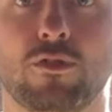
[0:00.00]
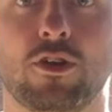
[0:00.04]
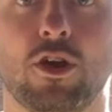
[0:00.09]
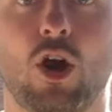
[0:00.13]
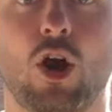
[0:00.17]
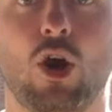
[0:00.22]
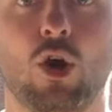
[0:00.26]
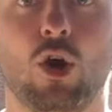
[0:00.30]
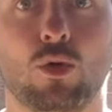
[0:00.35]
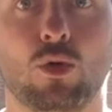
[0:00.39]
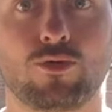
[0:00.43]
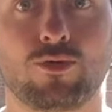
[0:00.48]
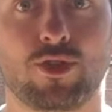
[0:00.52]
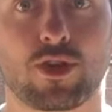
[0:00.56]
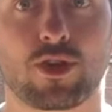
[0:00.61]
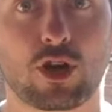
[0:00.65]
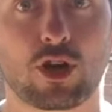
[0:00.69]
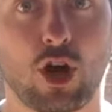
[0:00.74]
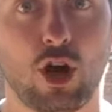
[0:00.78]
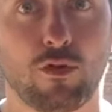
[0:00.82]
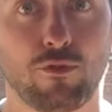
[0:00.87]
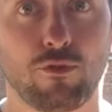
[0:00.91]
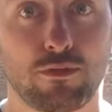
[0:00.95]
hold the
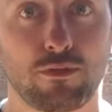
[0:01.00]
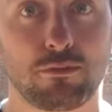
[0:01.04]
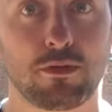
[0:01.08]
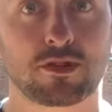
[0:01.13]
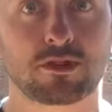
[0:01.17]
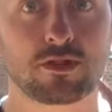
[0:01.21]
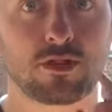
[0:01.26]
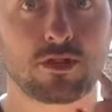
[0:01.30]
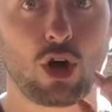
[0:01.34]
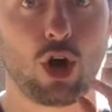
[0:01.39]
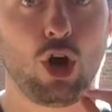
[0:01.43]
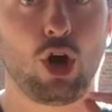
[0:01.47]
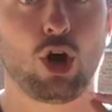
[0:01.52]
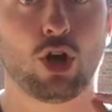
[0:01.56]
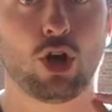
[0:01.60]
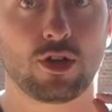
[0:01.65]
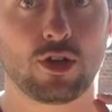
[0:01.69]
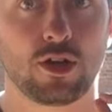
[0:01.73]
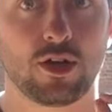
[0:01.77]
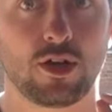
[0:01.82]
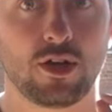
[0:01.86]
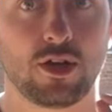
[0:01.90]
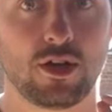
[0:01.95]
coughing muscle
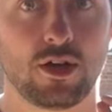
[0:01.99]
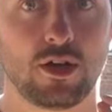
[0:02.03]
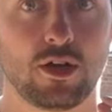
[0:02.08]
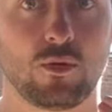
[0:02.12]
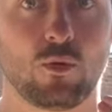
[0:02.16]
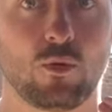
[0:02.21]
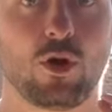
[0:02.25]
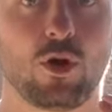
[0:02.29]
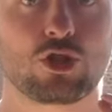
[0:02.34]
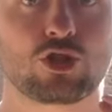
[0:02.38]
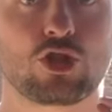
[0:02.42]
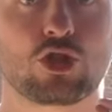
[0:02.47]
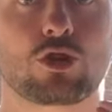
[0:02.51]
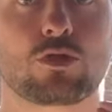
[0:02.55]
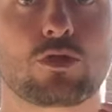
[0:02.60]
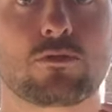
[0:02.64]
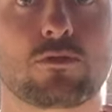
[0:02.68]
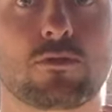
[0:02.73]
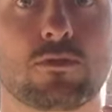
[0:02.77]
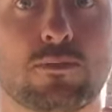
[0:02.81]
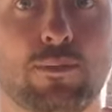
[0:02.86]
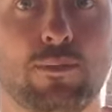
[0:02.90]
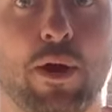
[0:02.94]
on whilst your
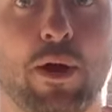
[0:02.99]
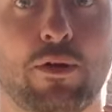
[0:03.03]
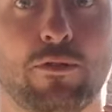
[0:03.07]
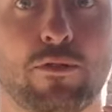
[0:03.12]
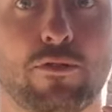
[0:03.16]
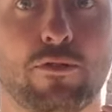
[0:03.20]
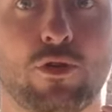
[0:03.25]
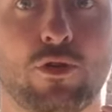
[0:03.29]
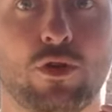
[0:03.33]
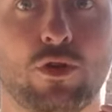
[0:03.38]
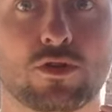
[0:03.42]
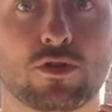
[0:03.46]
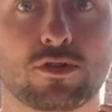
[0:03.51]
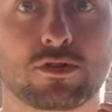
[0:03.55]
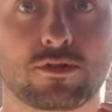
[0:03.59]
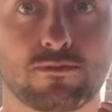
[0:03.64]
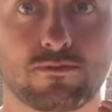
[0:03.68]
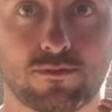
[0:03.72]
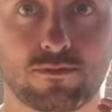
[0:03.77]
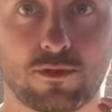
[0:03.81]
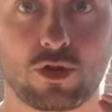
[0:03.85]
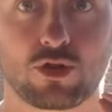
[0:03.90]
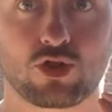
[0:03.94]
pelvic floor's
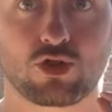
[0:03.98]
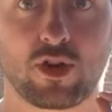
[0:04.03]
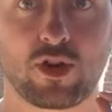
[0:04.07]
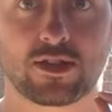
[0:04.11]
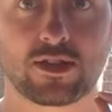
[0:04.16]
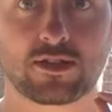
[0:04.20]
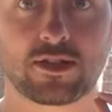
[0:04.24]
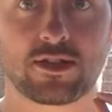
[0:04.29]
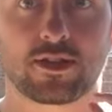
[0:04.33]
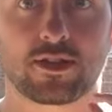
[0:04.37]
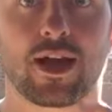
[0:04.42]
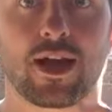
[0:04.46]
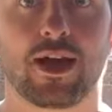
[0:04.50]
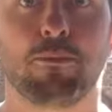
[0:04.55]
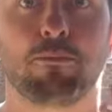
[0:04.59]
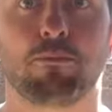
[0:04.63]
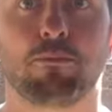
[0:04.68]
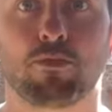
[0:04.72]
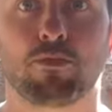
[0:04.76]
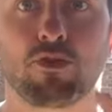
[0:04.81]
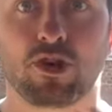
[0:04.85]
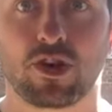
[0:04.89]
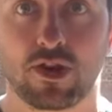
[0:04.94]
contracted, and
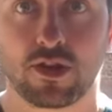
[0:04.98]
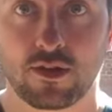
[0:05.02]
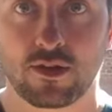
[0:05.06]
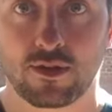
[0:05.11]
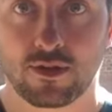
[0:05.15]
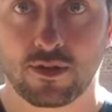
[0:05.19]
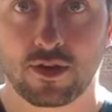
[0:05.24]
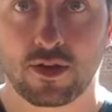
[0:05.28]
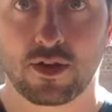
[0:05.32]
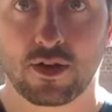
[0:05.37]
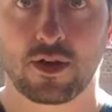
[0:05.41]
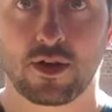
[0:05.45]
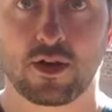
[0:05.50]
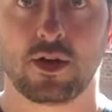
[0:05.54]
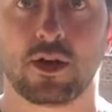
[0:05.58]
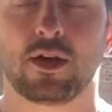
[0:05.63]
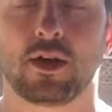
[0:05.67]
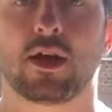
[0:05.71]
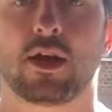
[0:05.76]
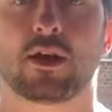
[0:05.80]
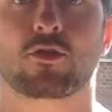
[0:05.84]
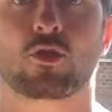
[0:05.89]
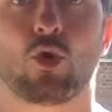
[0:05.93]
breathe.
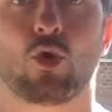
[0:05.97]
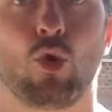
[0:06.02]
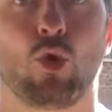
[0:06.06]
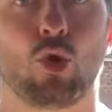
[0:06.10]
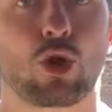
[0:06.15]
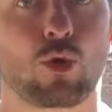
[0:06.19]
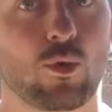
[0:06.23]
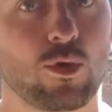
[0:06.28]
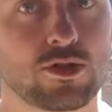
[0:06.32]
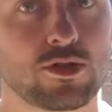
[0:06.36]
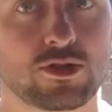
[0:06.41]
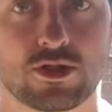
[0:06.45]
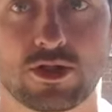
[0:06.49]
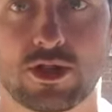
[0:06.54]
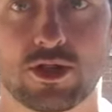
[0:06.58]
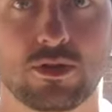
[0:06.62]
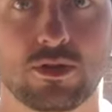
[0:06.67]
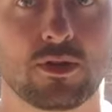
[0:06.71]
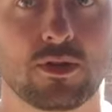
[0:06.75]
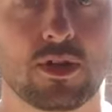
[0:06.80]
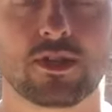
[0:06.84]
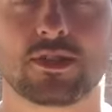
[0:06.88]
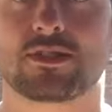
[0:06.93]
That's all I want you to
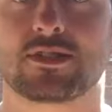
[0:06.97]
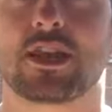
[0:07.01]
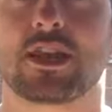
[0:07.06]
do, and see